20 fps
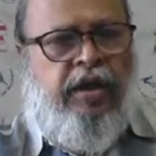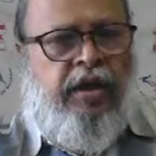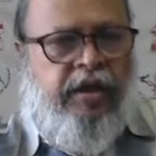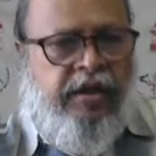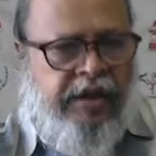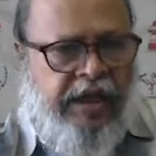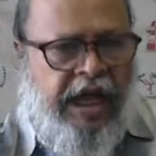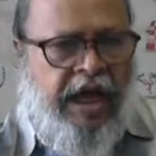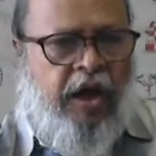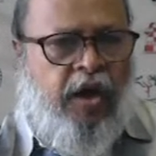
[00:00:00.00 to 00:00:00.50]

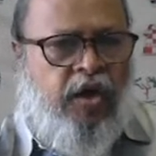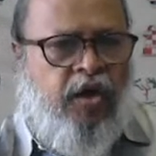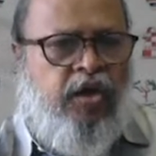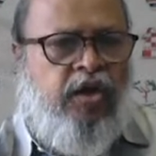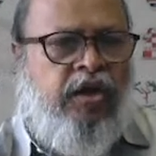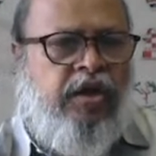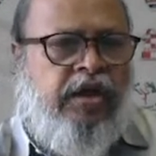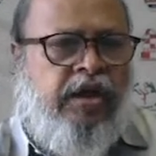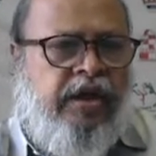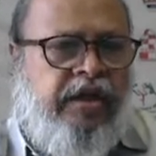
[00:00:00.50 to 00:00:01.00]

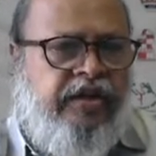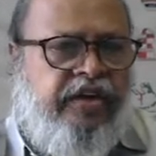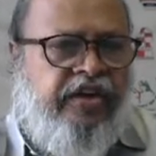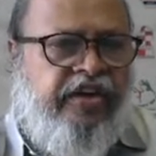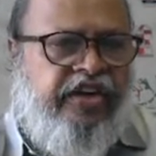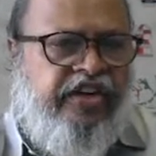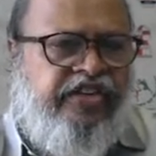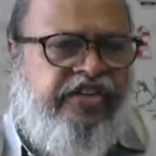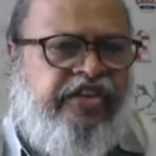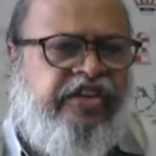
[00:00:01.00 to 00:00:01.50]
Now
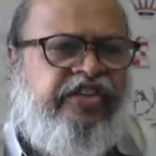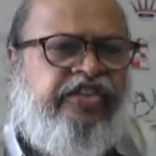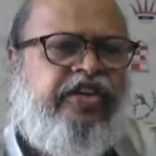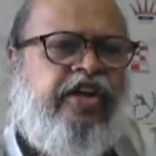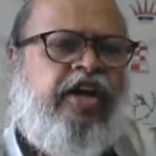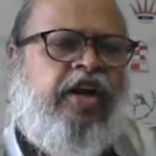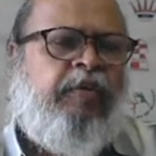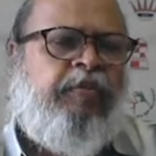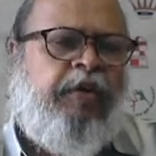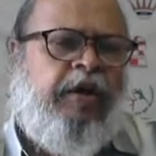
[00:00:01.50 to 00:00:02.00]

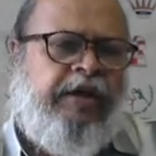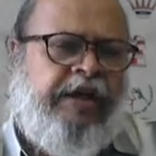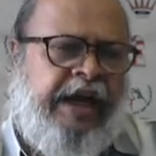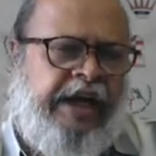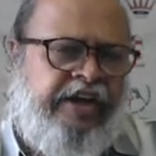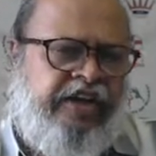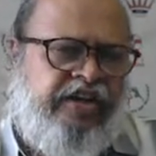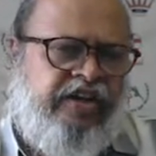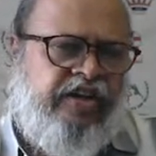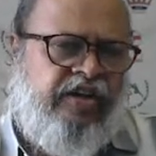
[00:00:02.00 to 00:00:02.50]
restriction of a
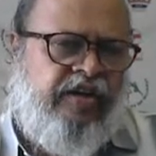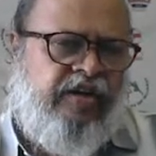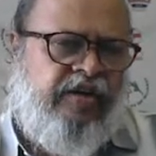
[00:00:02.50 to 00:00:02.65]
knight.